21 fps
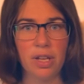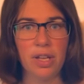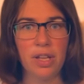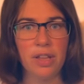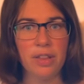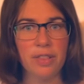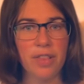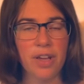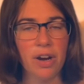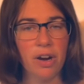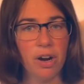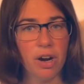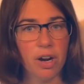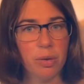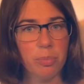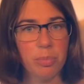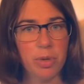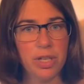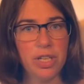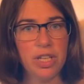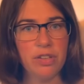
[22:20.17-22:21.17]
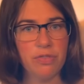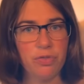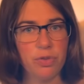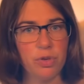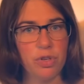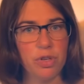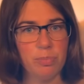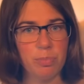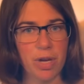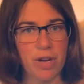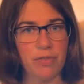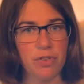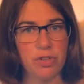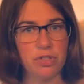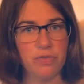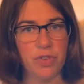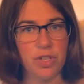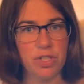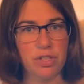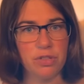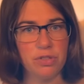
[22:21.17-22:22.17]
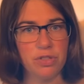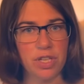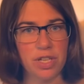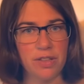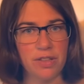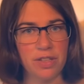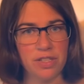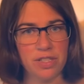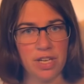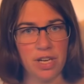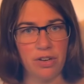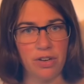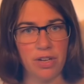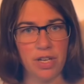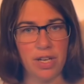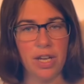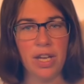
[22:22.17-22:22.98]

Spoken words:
There are many food and beverage venues in this area,